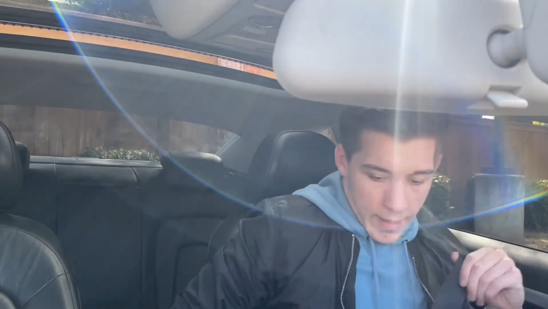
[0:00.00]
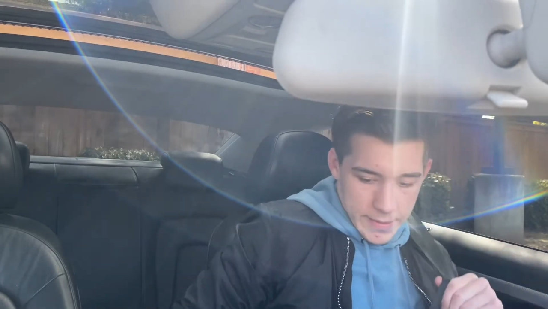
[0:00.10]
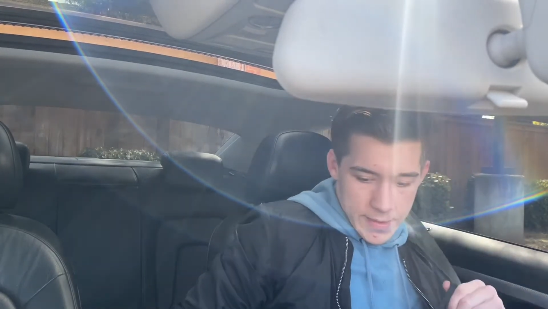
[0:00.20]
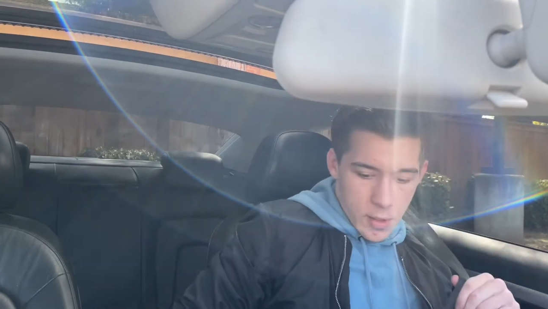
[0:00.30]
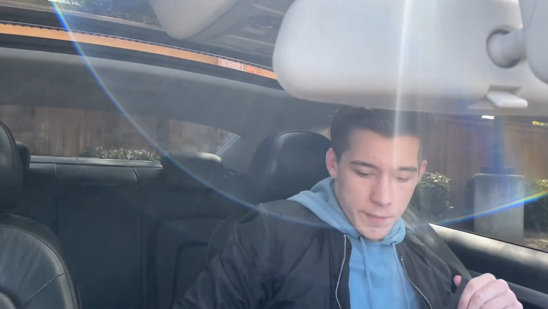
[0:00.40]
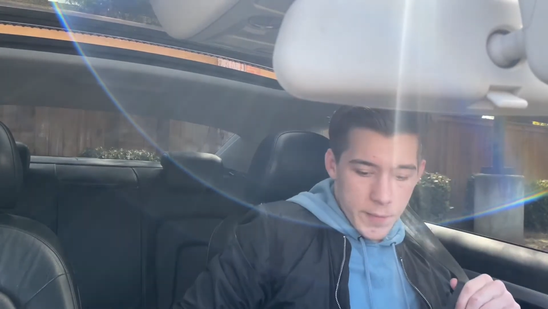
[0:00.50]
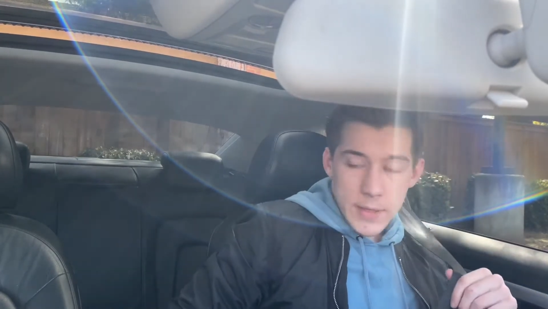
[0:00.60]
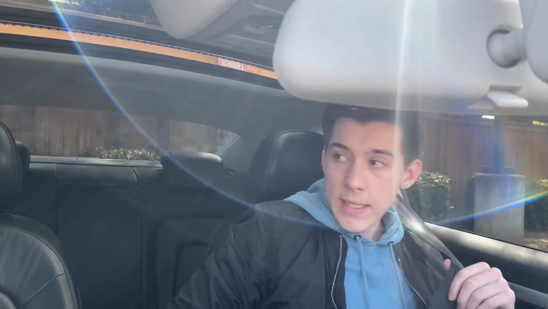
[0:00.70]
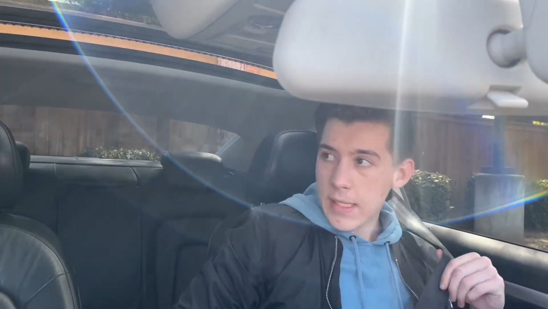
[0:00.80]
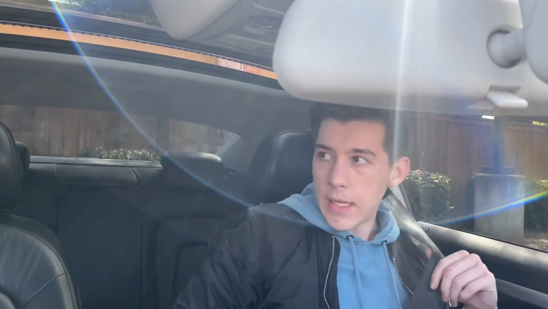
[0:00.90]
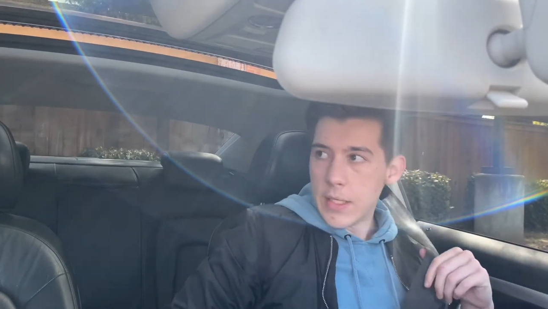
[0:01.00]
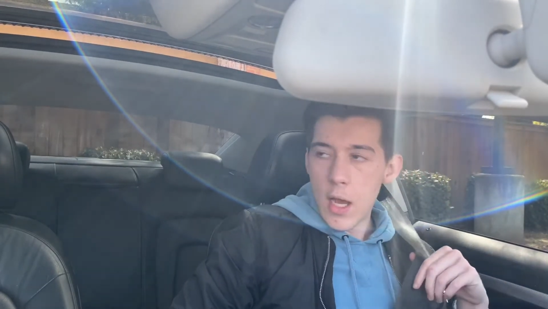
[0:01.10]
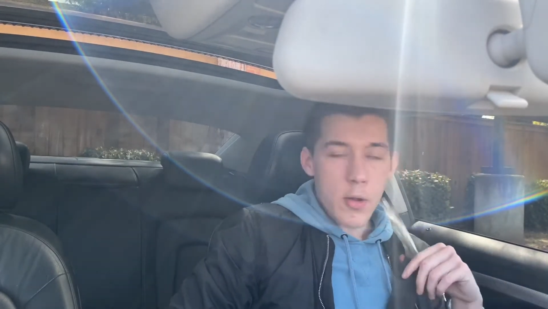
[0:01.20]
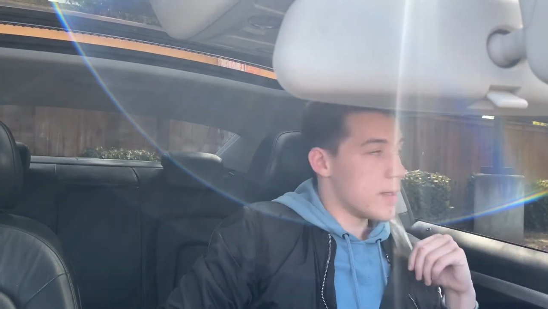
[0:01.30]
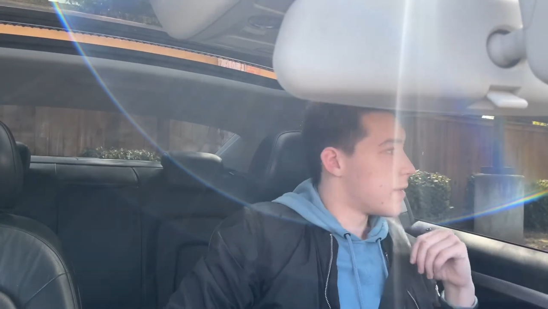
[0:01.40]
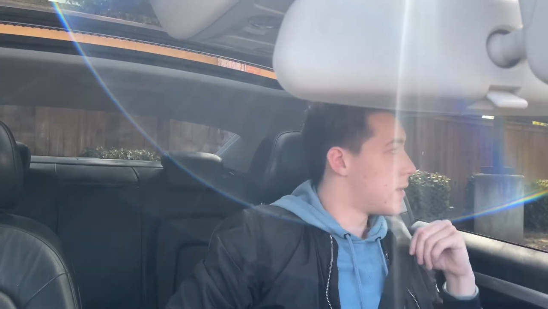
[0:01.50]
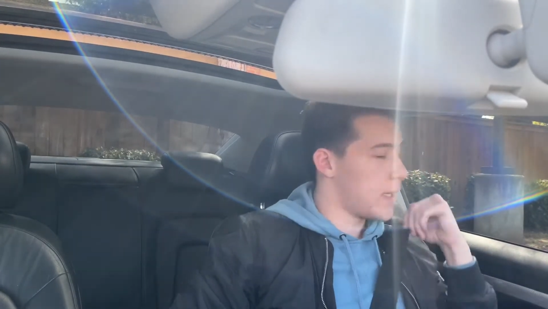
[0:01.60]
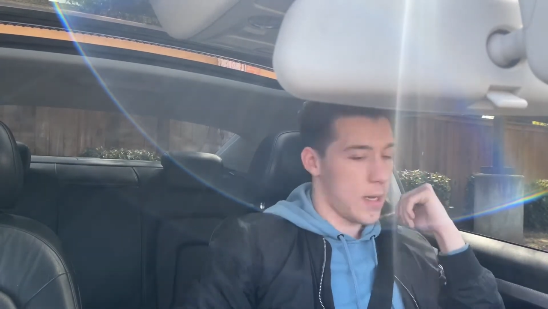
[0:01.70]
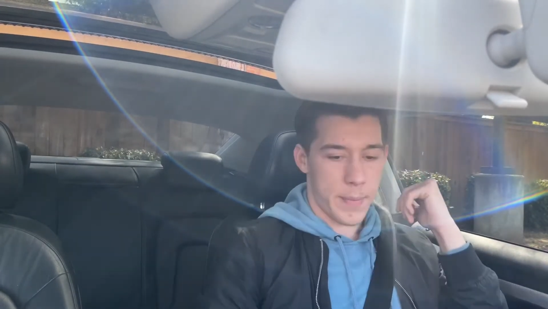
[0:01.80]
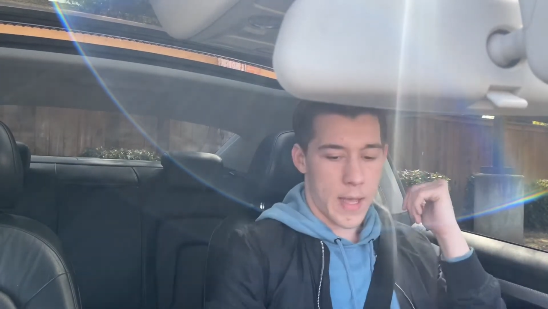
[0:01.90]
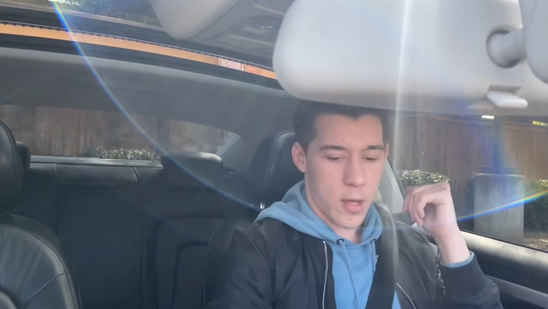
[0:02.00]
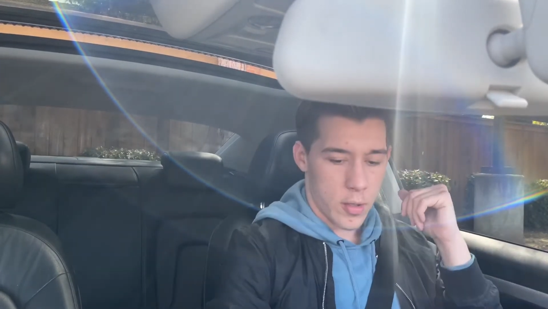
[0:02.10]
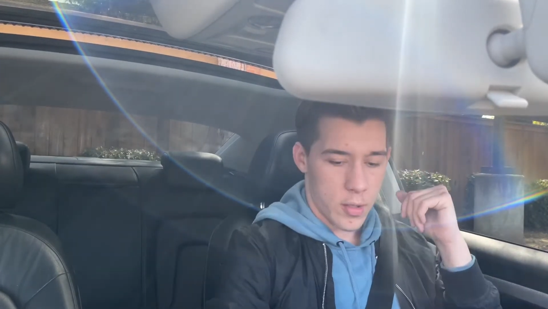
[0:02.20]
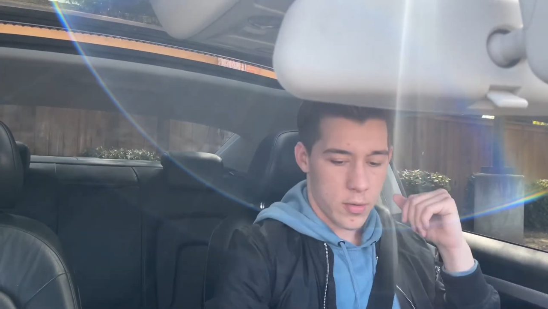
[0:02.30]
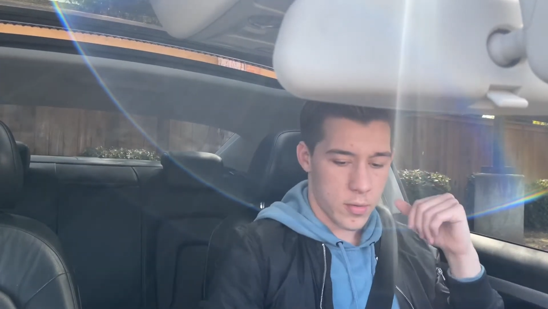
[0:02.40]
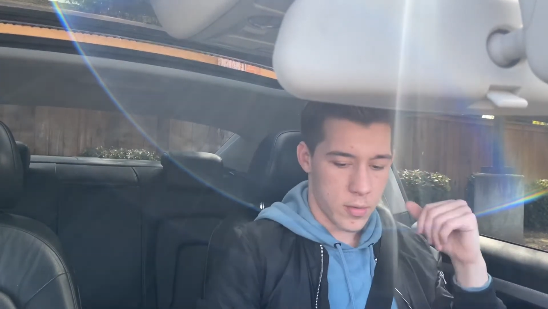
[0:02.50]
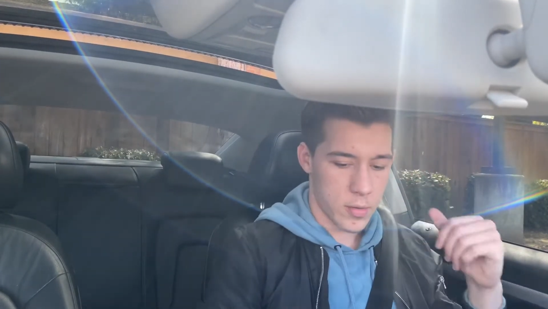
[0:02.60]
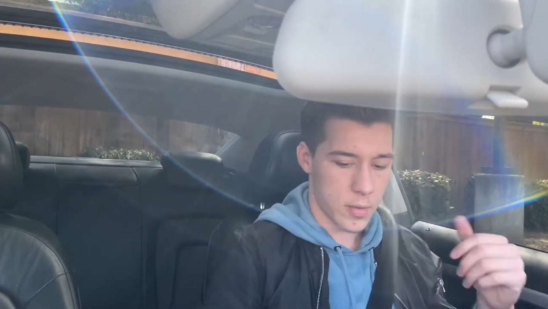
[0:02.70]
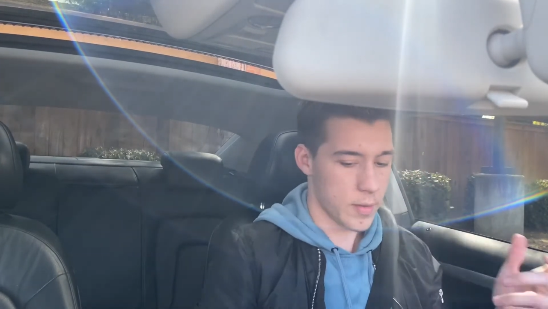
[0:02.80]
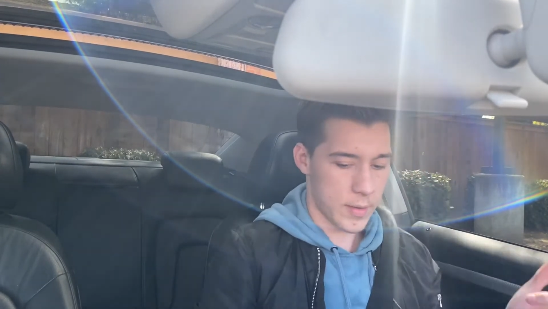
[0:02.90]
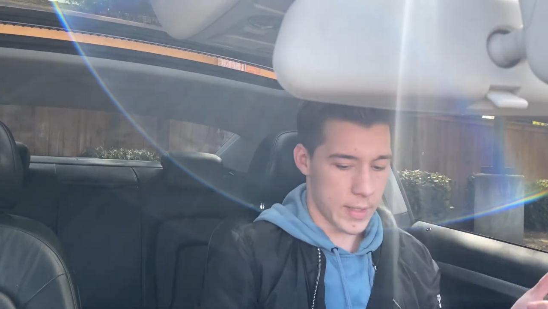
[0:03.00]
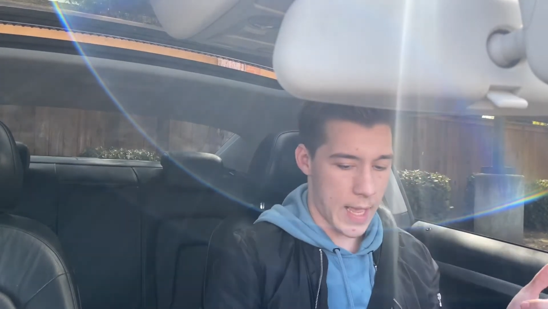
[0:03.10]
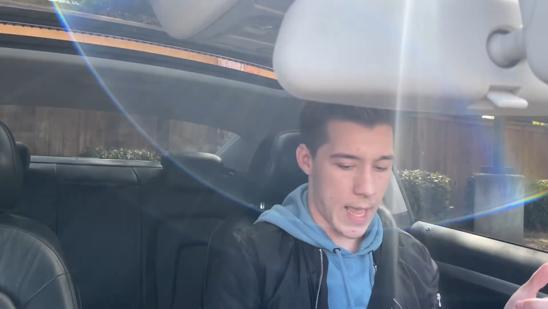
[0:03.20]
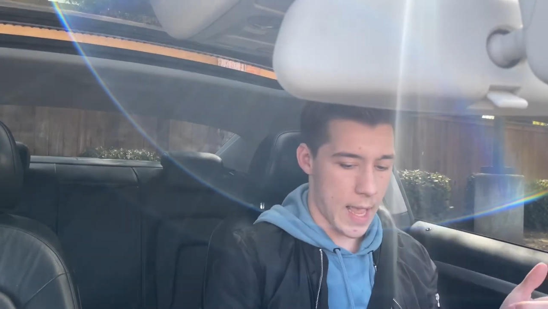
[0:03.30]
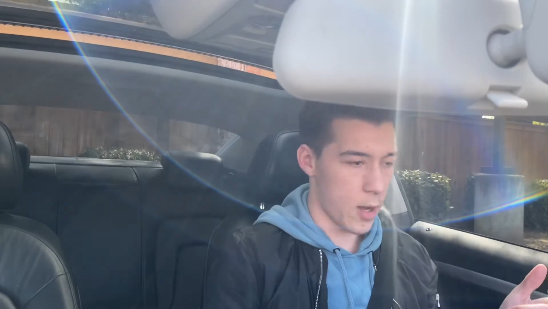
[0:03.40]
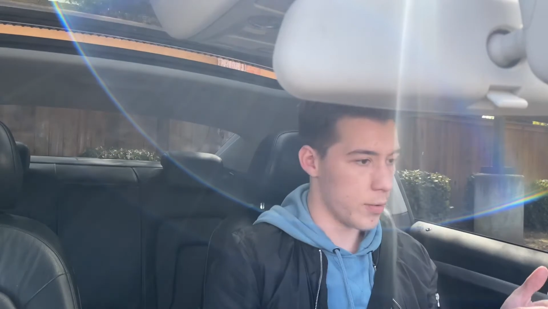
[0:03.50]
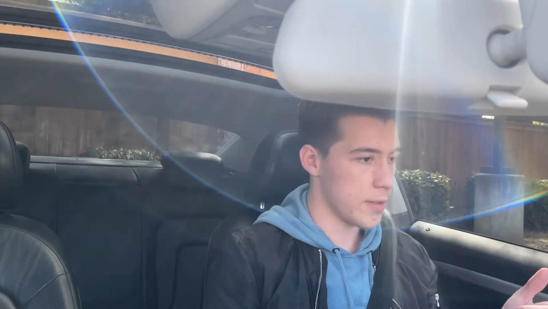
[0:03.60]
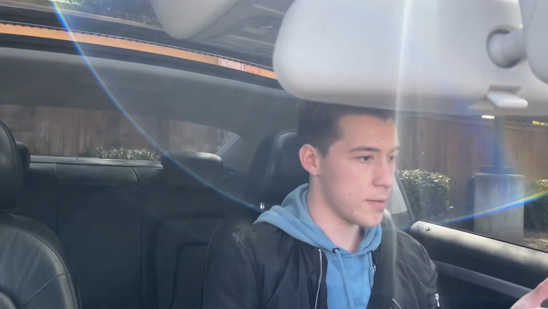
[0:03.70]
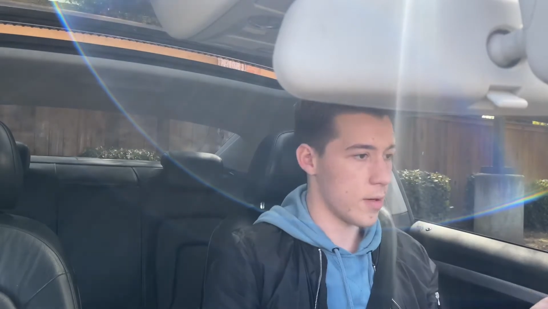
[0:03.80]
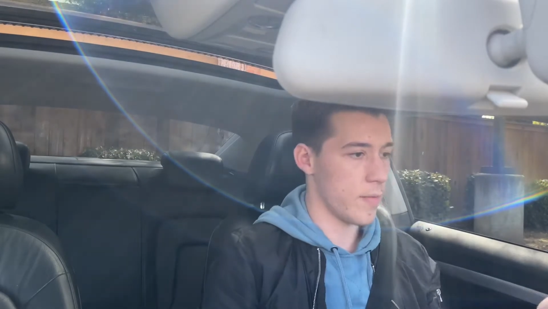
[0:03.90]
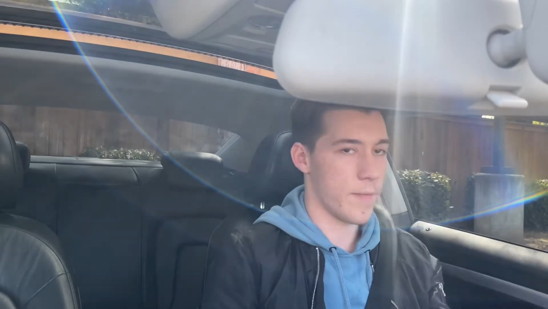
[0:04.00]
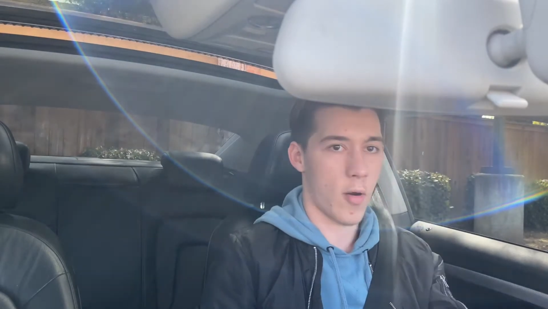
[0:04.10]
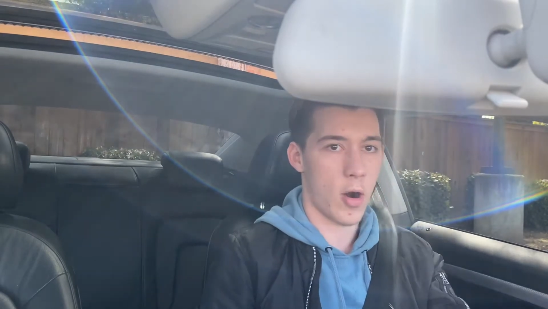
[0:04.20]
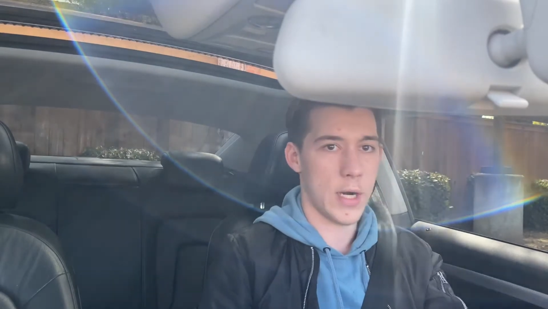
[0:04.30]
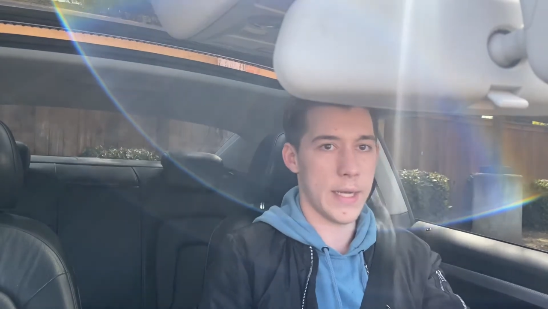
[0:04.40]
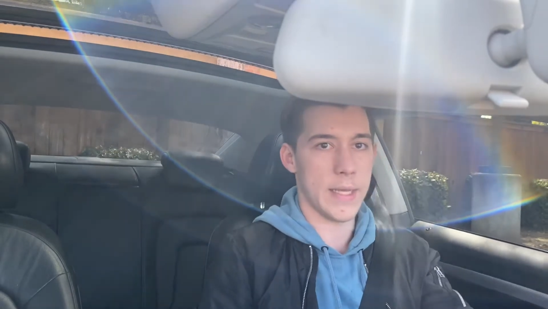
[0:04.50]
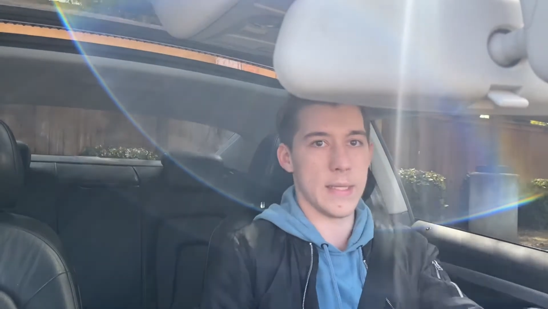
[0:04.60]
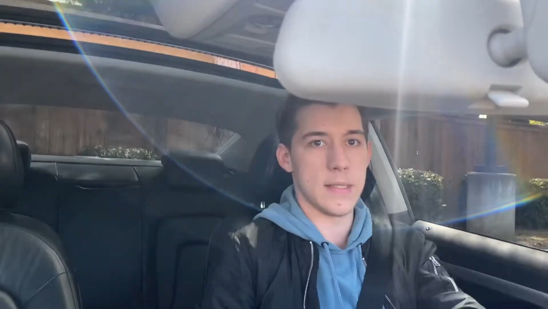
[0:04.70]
so a few things I noticed about the Audi so far is